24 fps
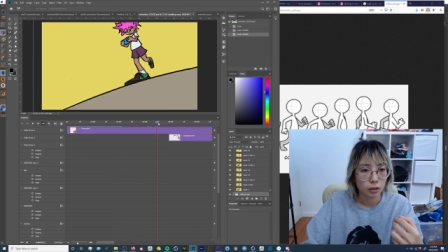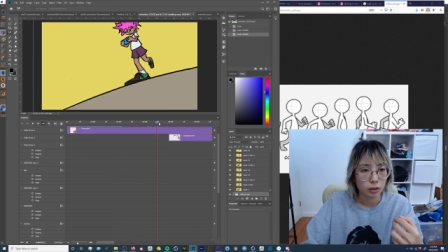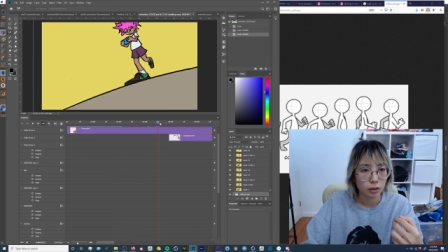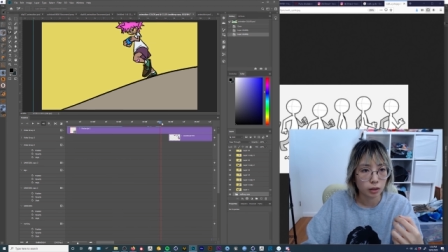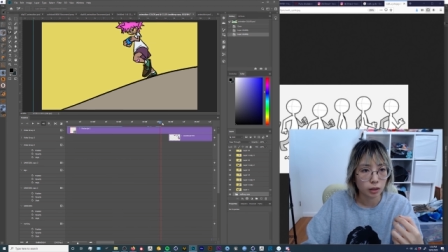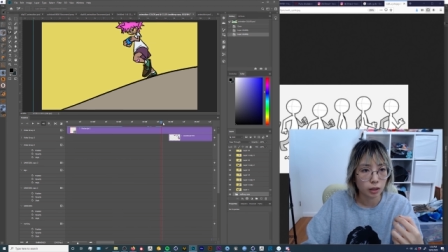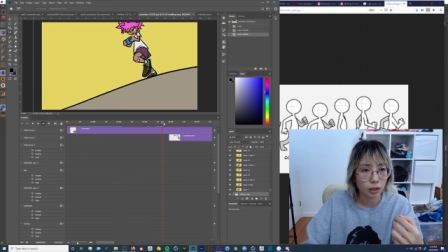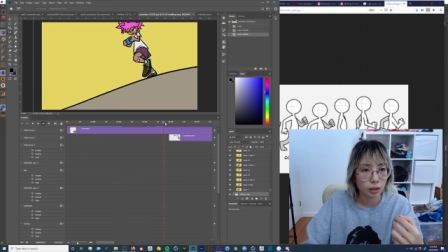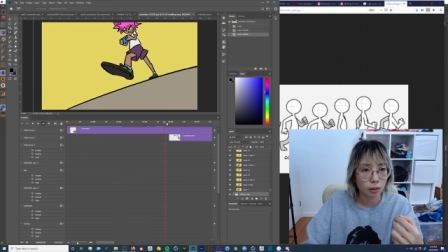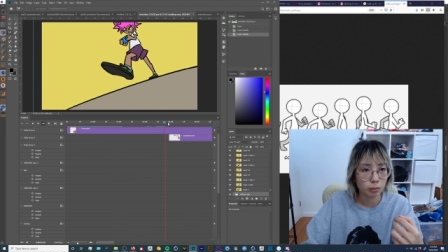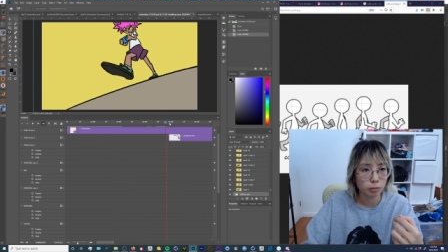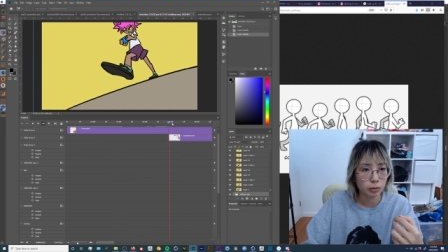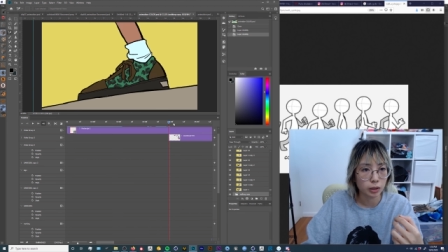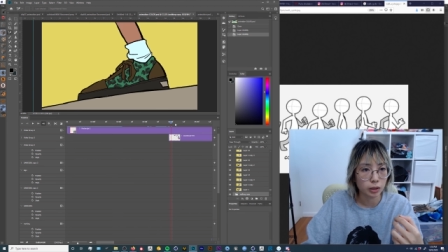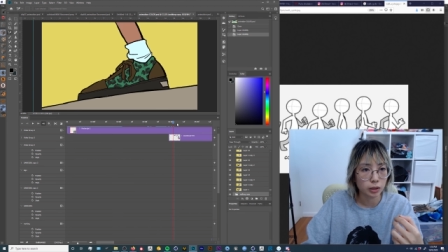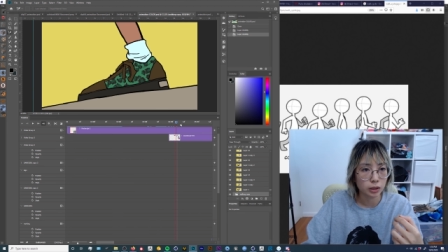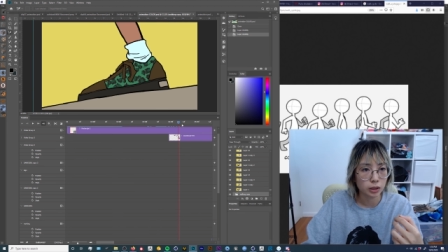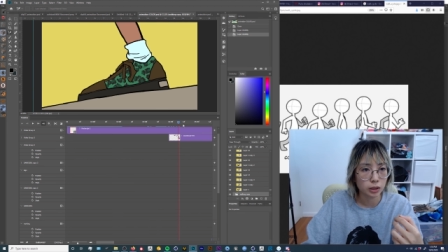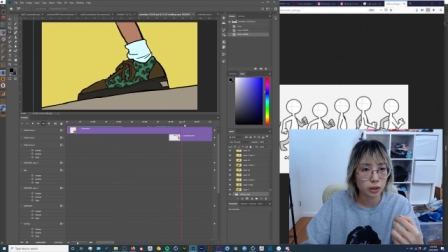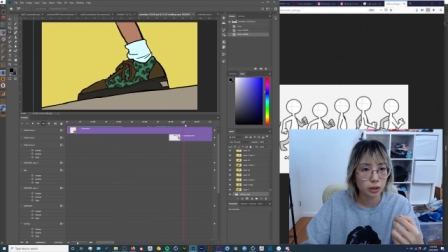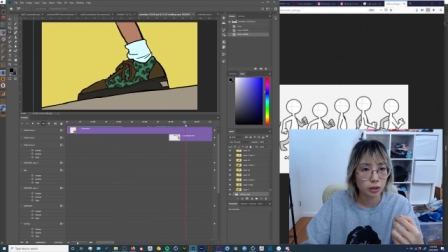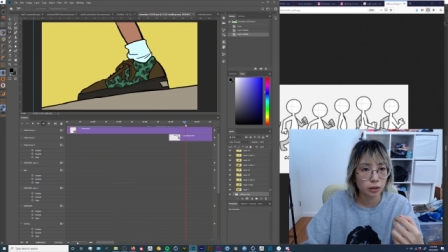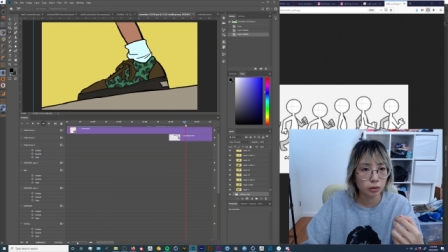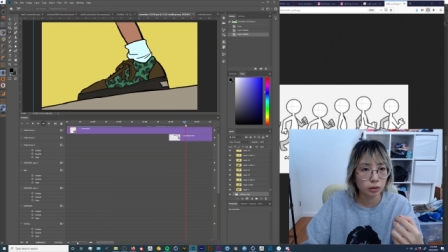Let me
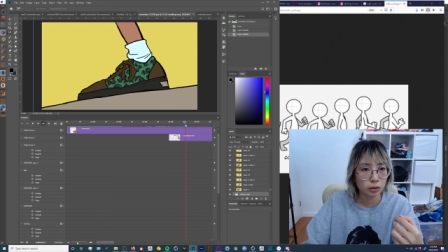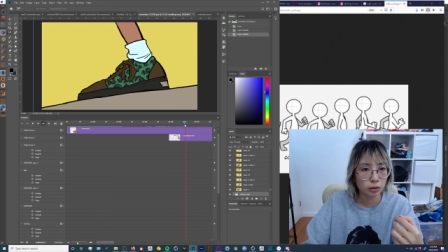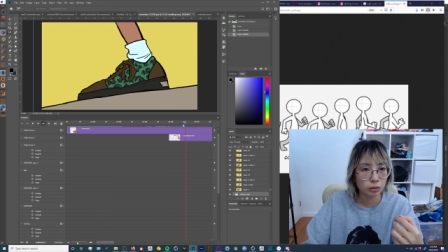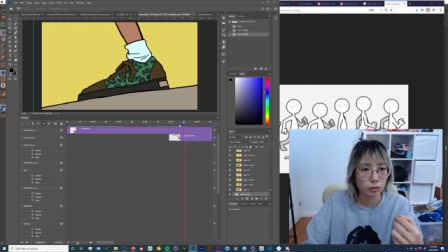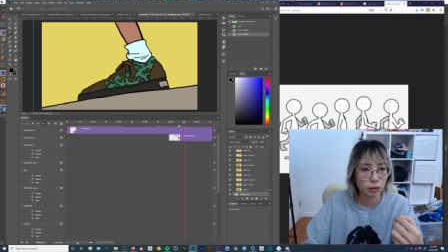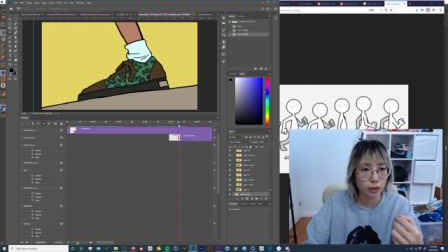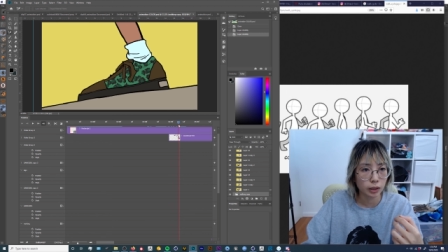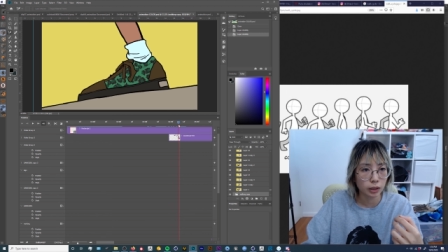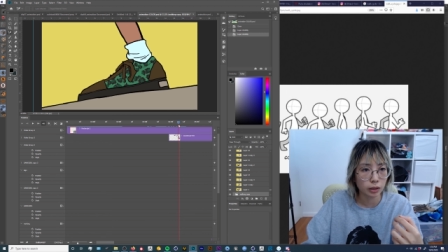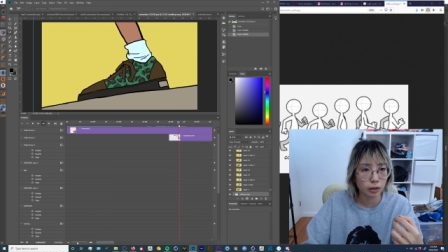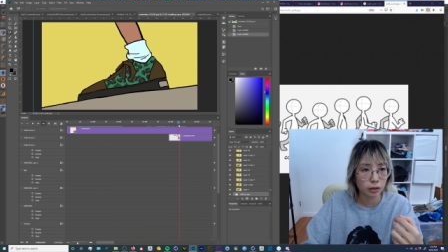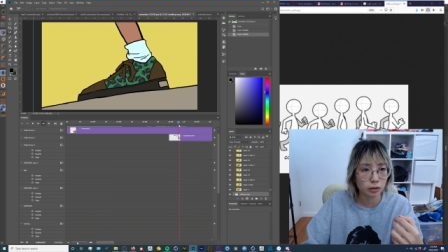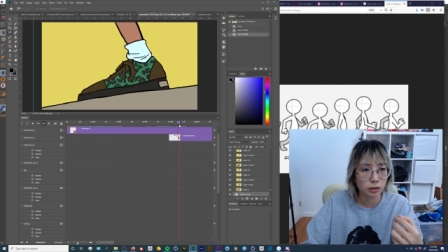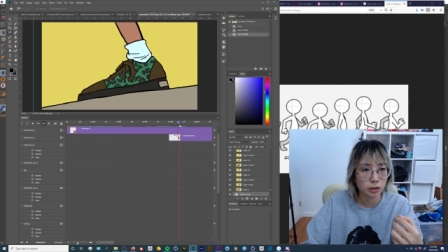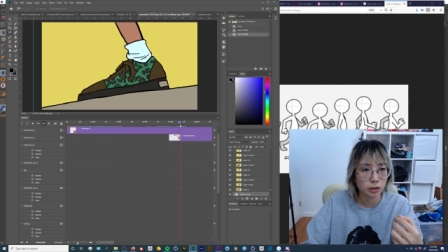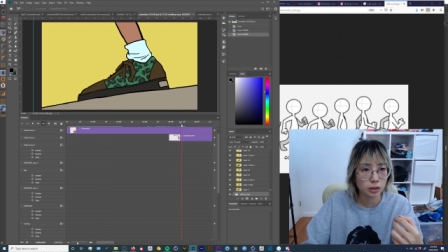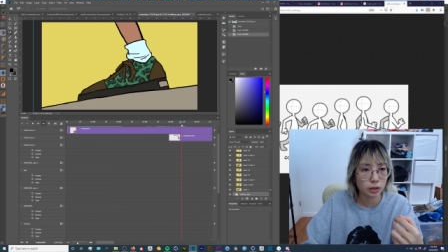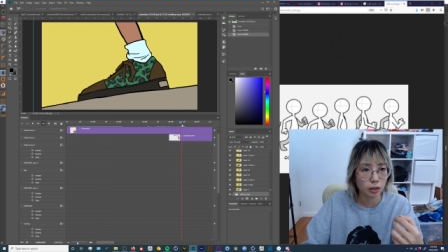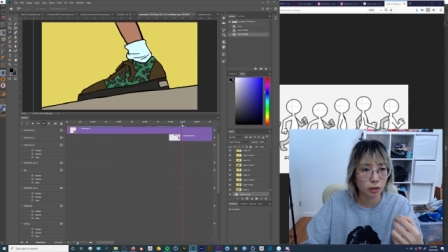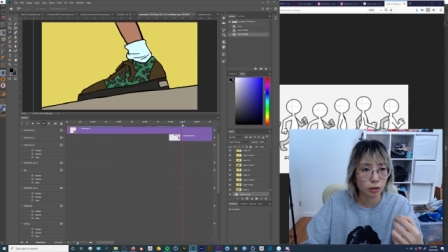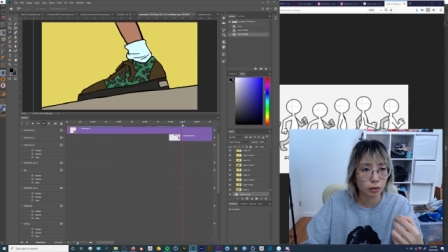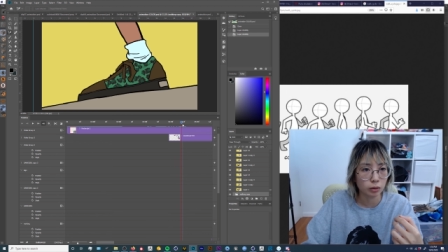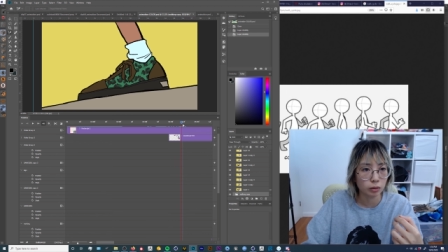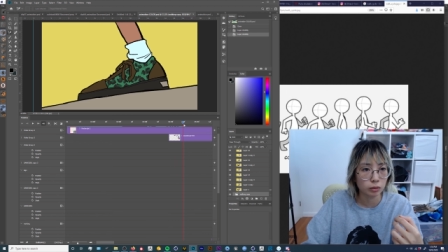show you right here.
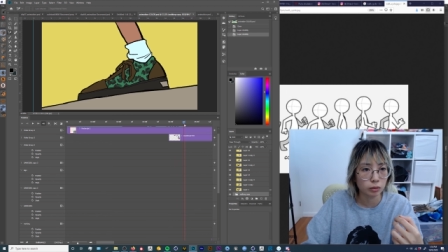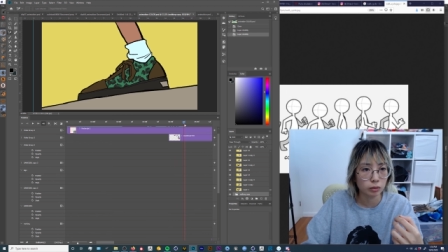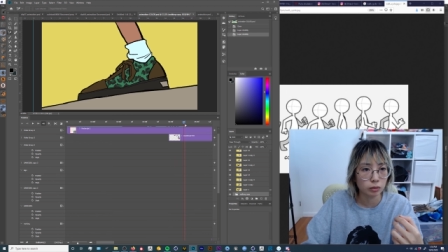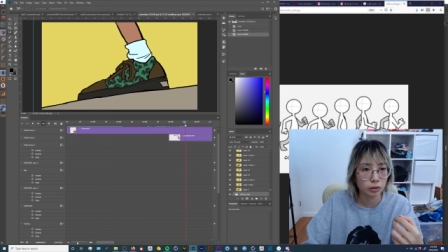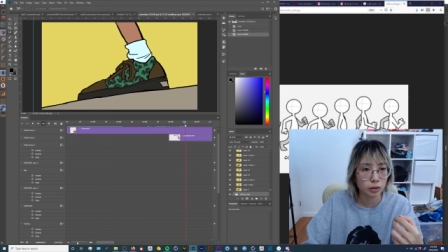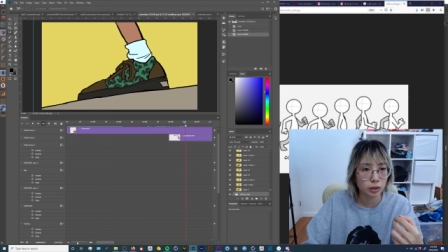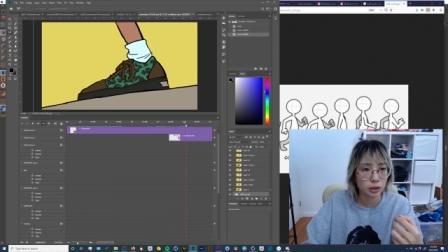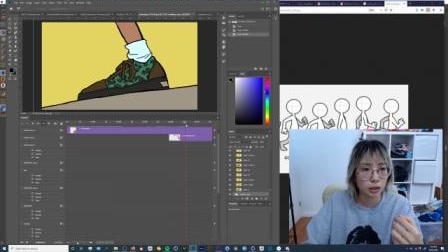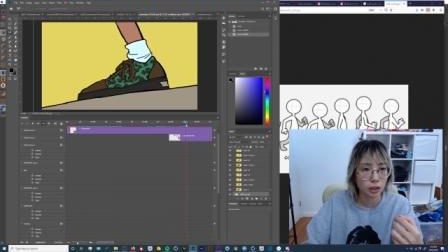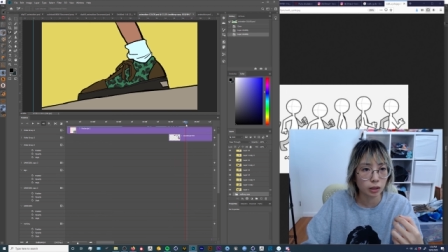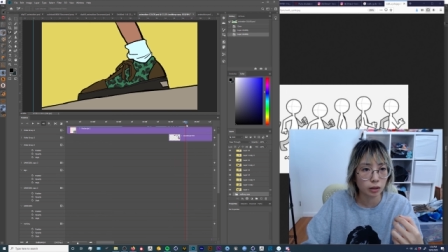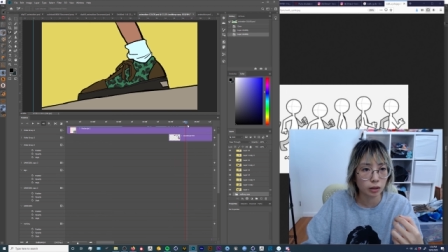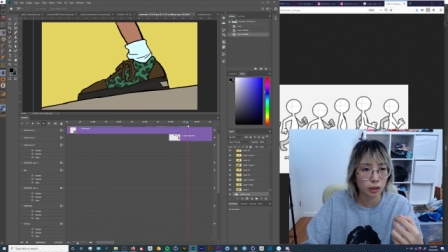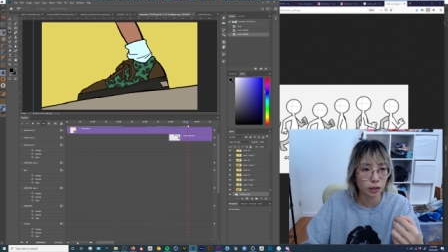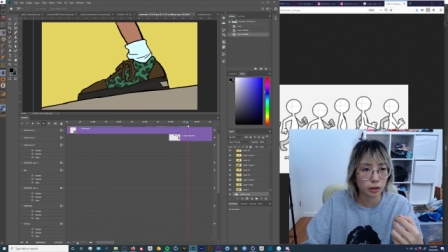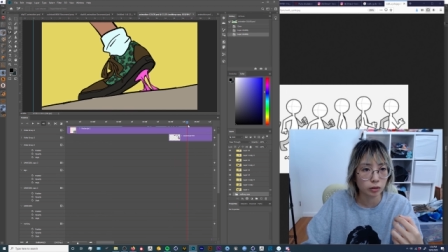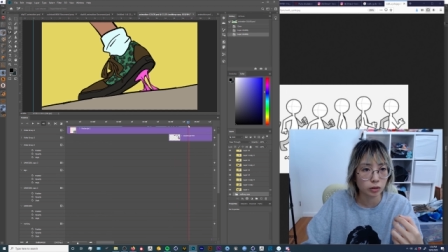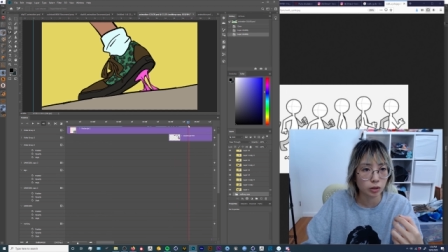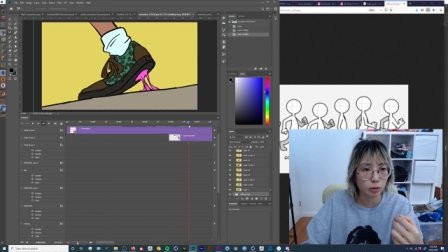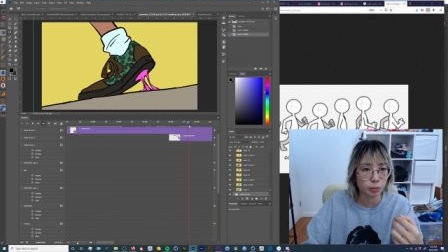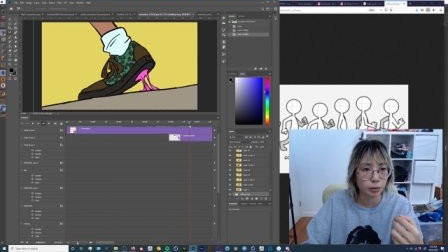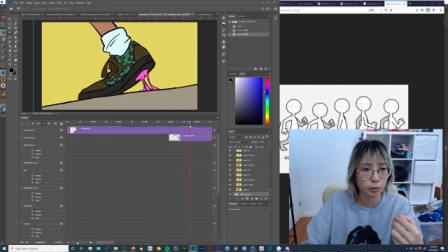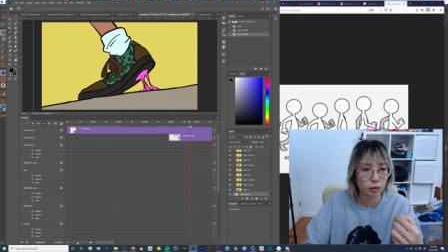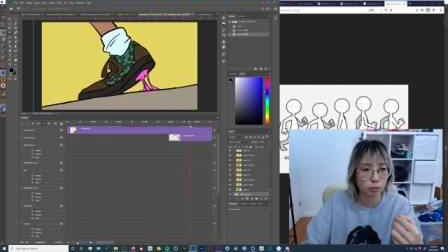So you see how like
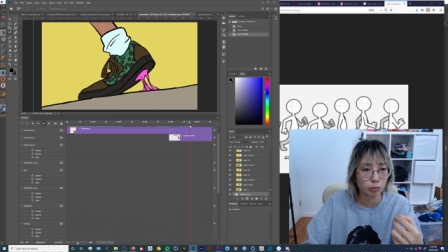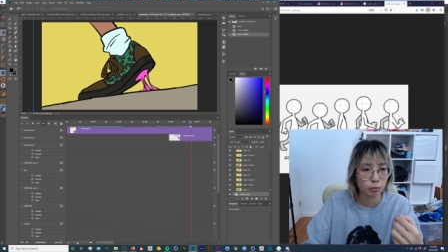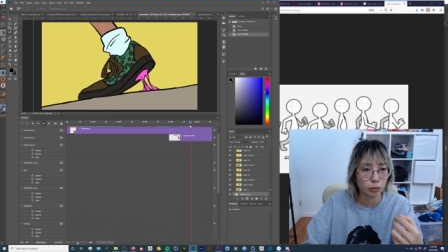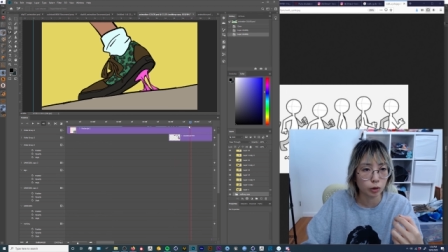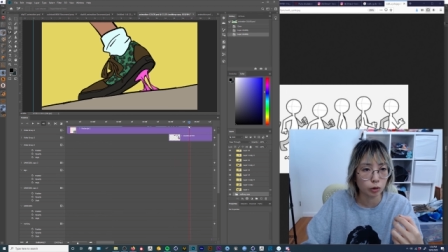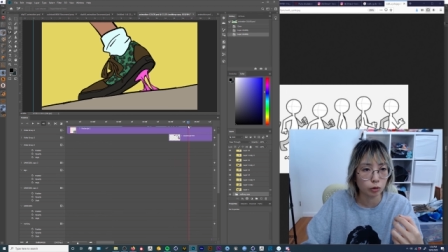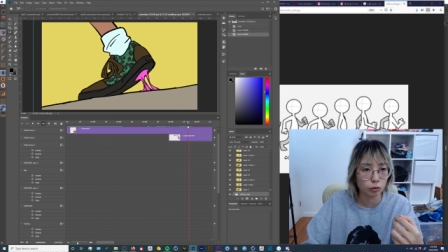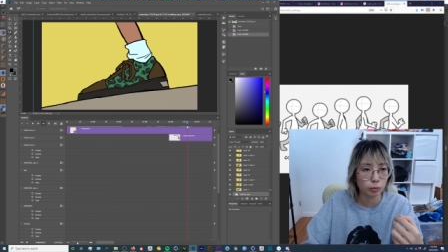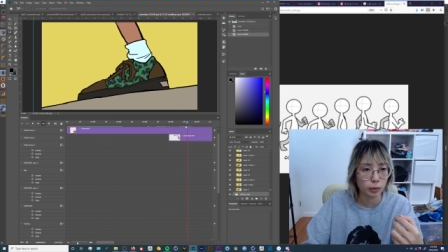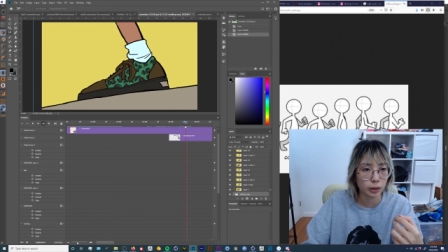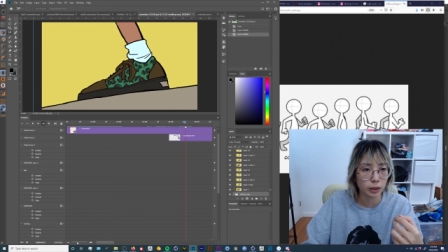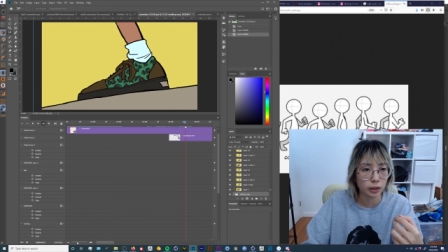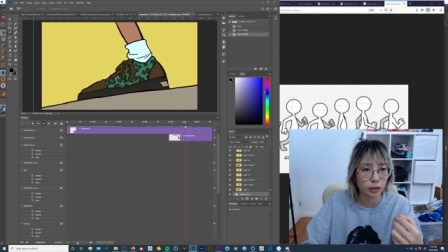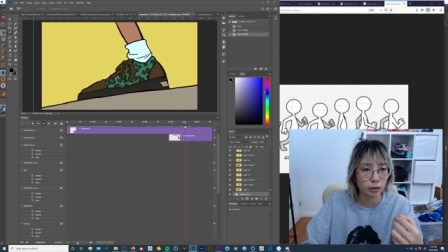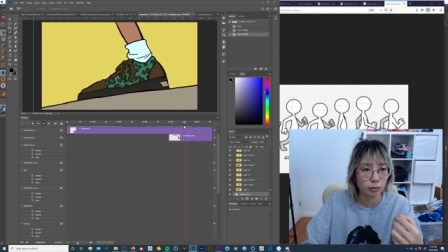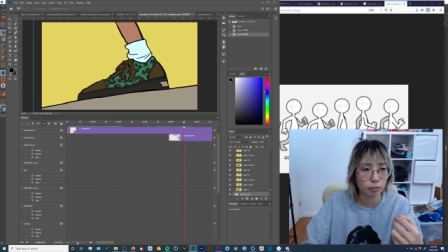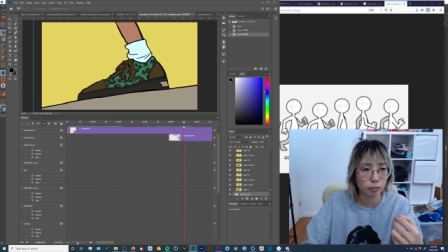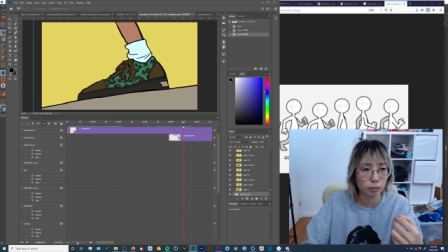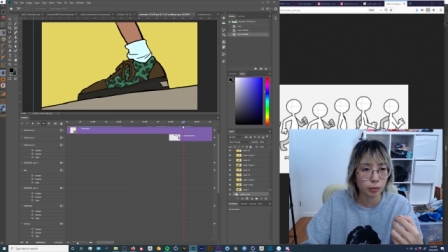there's a bit of movement,